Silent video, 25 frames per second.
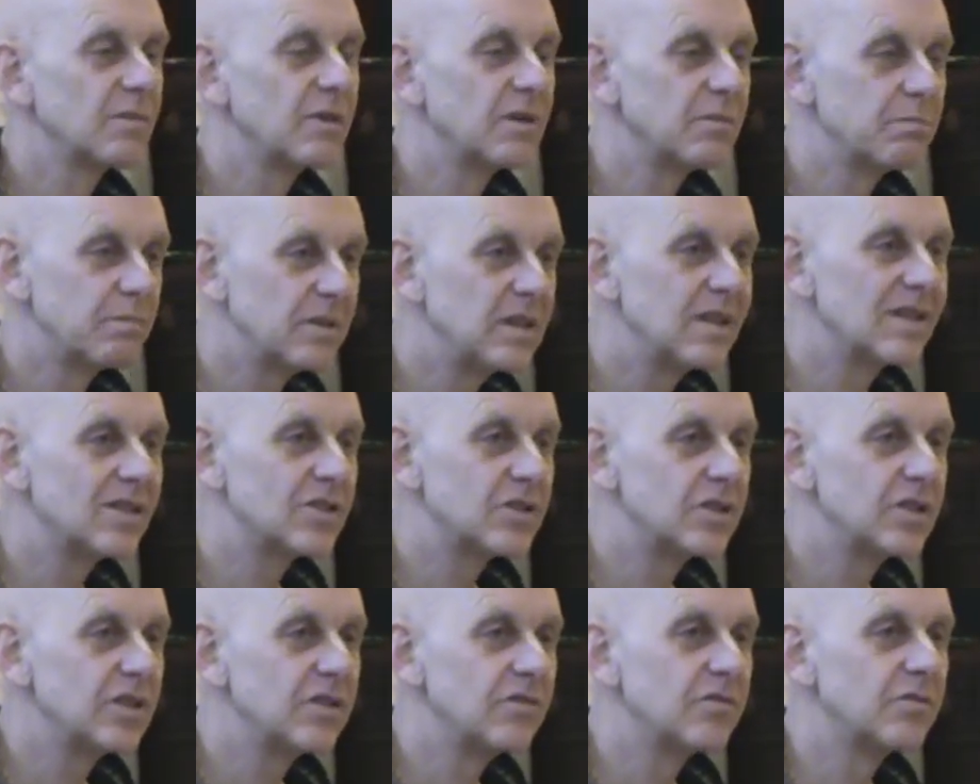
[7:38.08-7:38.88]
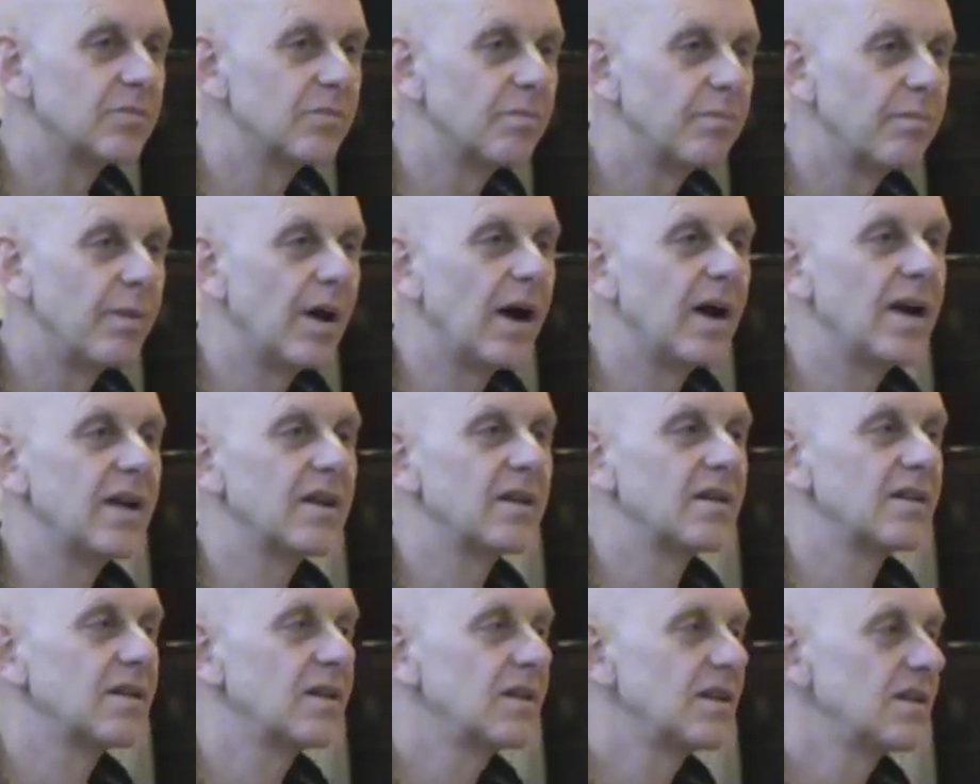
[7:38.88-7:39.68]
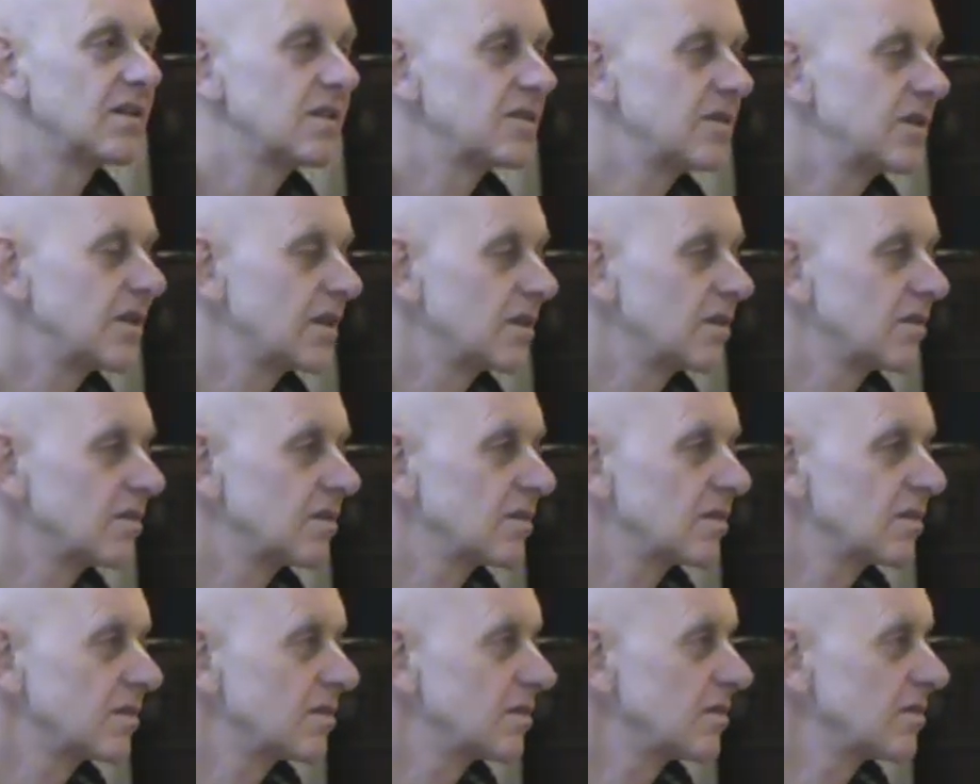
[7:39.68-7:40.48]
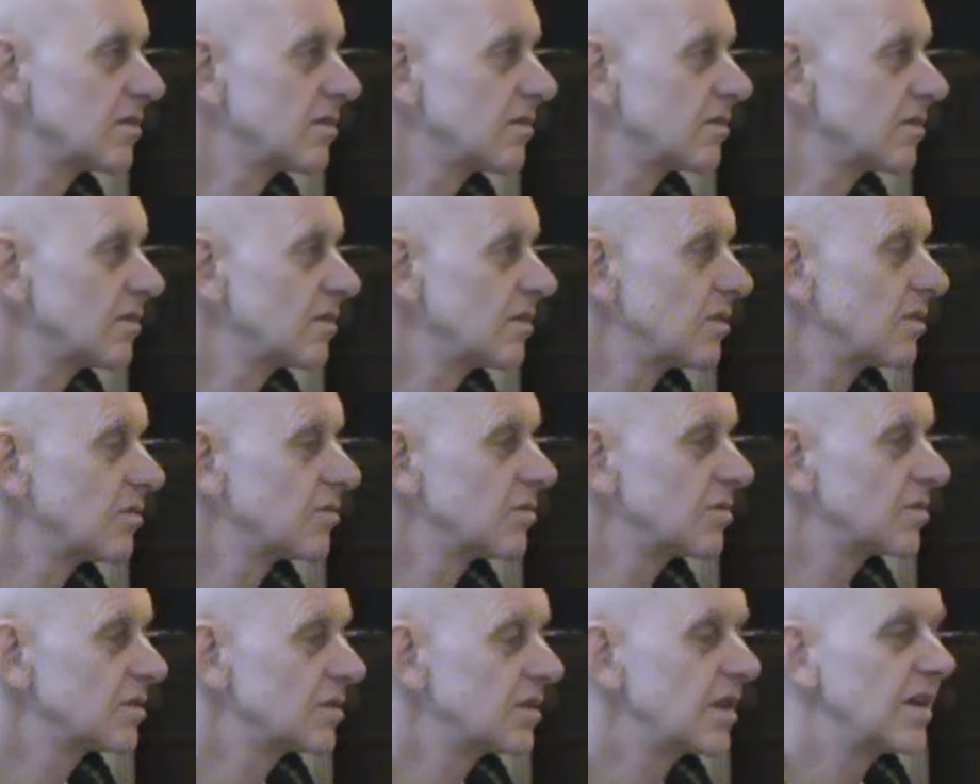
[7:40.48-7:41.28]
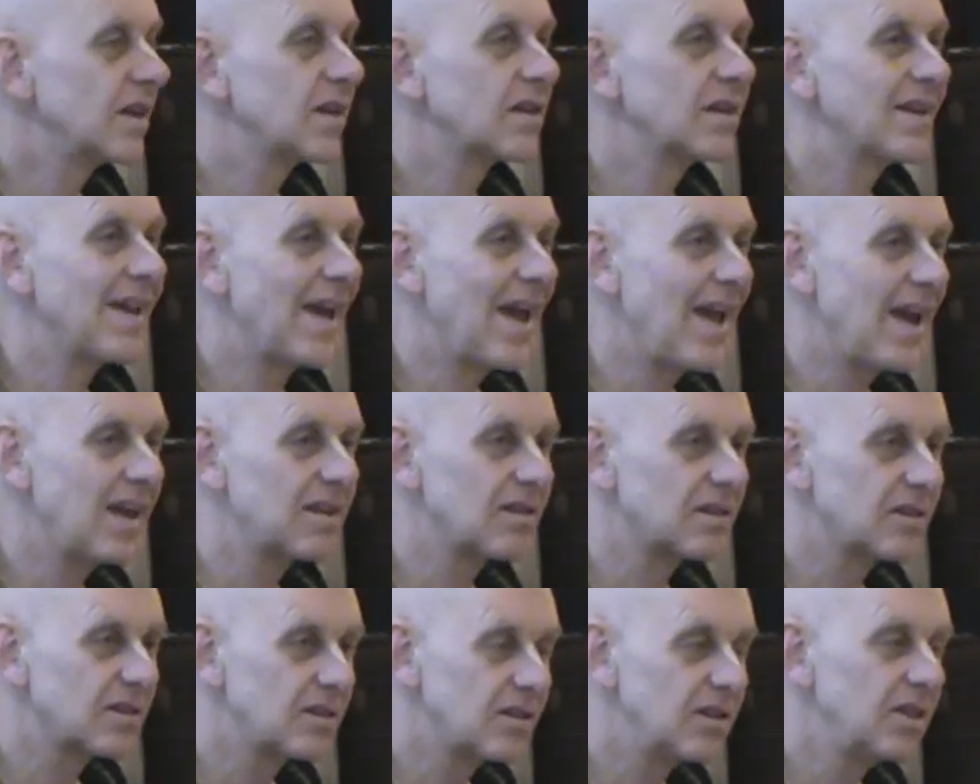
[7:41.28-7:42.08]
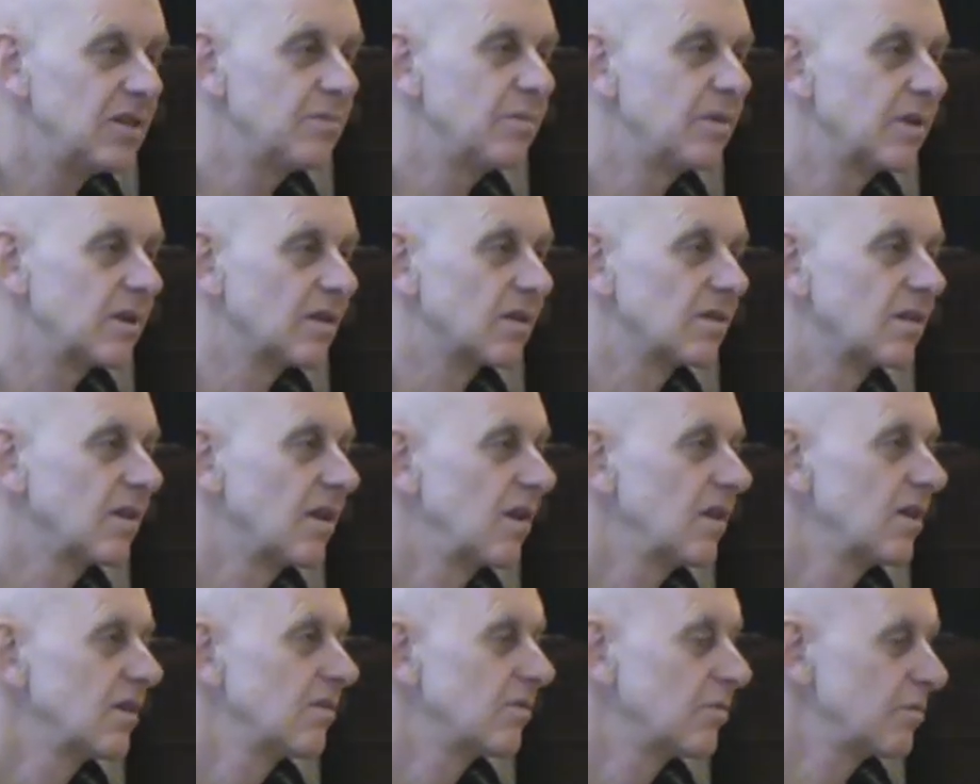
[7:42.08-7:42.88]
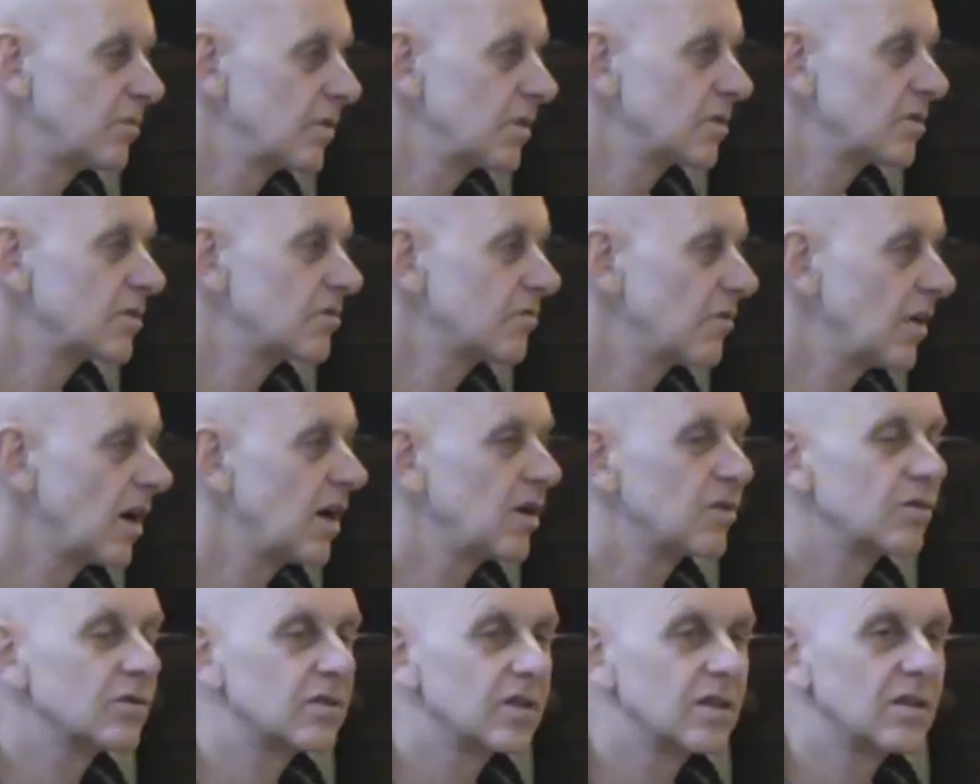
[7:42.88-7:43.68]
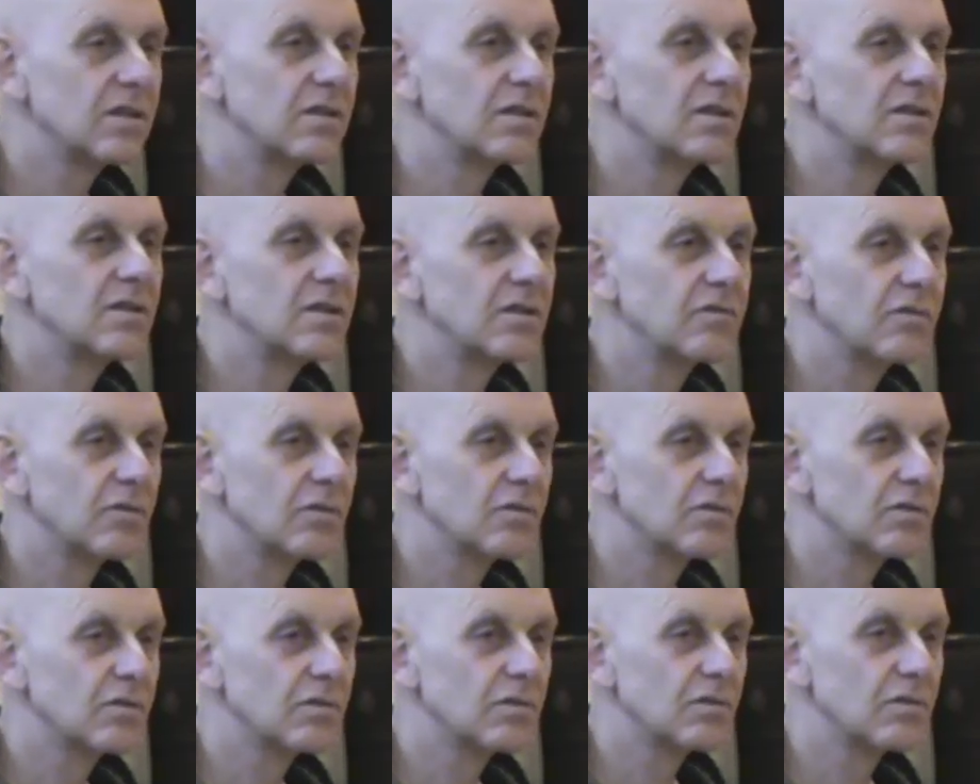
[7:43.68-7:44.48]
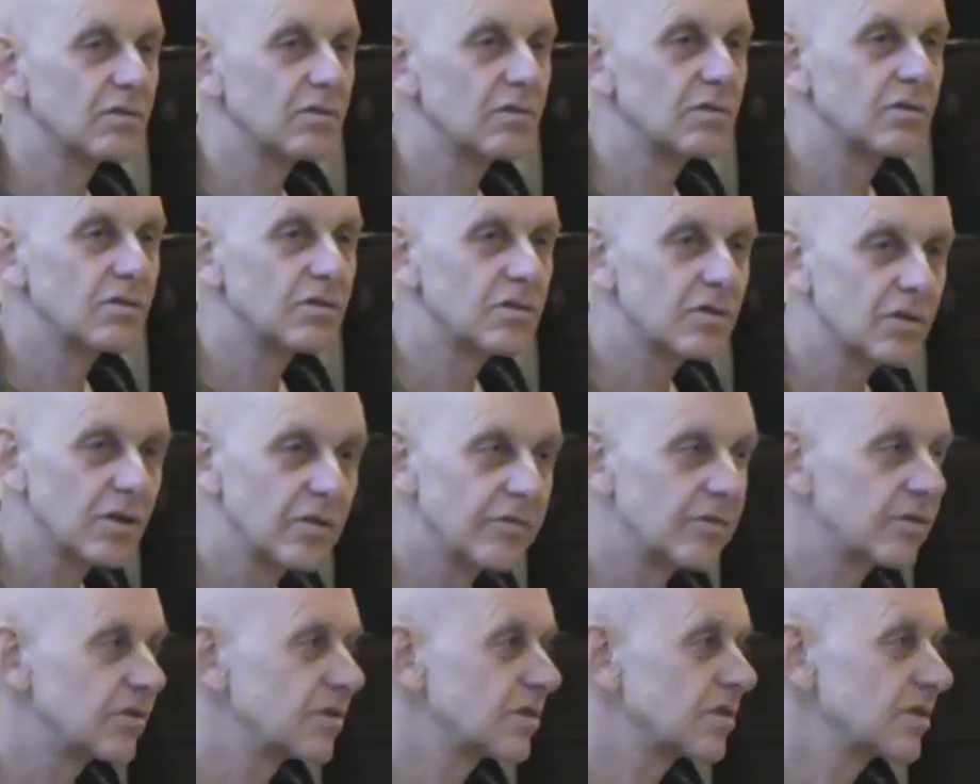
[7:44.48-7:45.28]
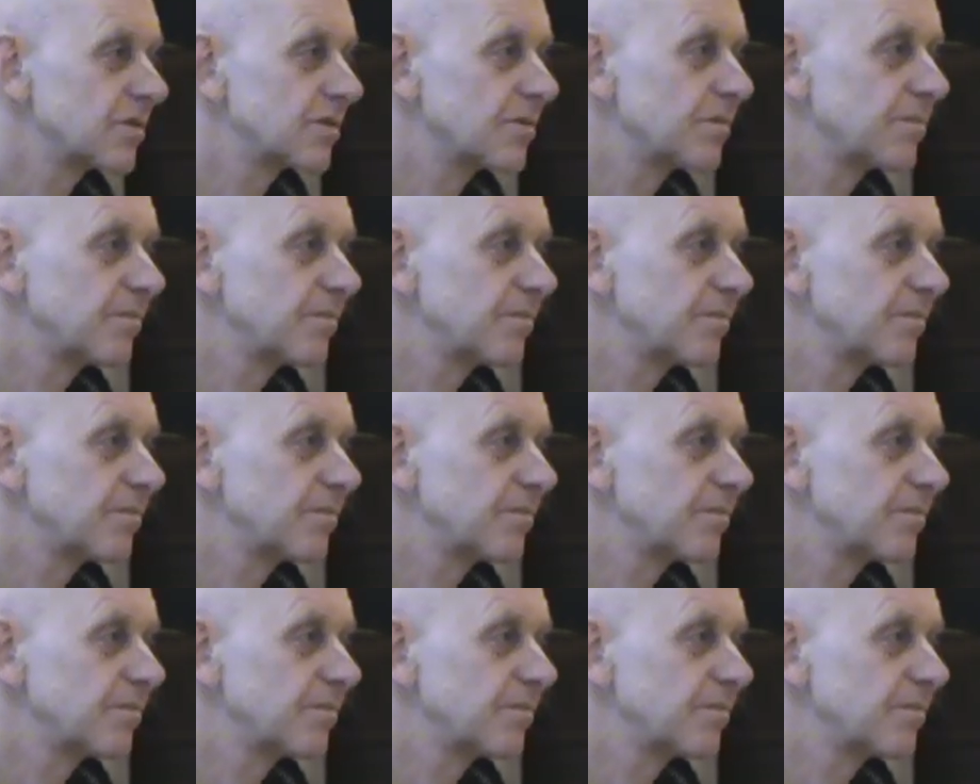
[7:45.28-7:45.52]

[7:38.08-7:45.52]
be achieved by taking and keeping one's vows in devotional service.